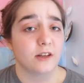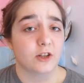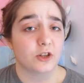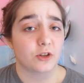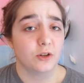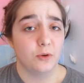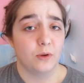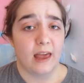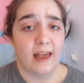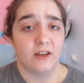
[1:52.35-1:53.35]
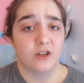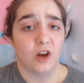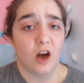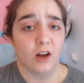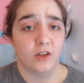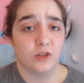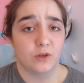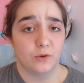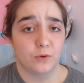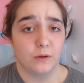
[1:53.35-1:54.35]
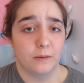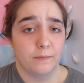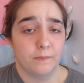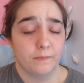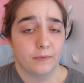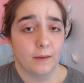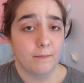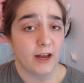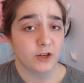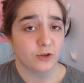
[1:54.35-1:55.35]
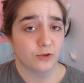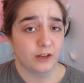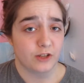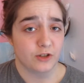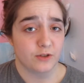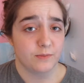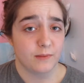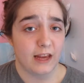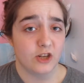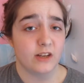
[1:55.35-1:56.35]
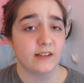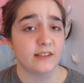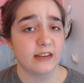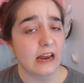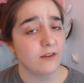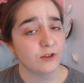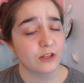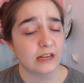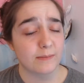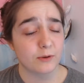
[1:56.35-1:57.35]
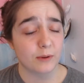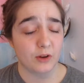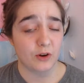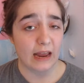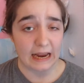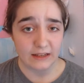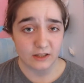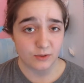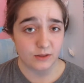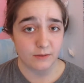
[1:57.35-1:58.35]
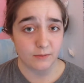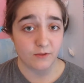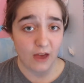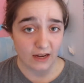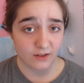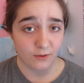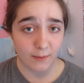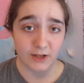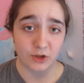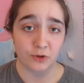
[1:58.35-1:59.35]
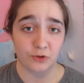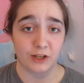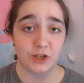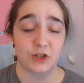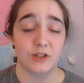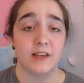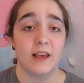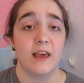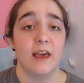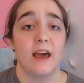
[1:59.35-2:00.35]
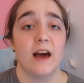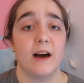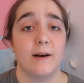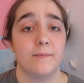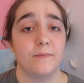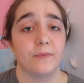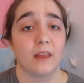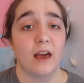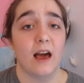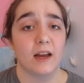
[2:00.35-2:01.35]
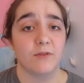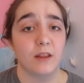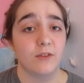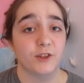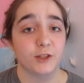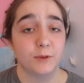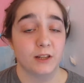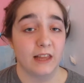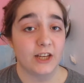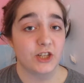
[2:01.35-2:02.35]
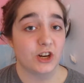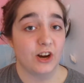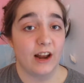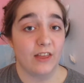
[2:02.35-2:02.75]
girl who can talk to magical creatures, and she is staying for the summer with her aunt, who's a vet for magical creatures. I read the first book last year, and I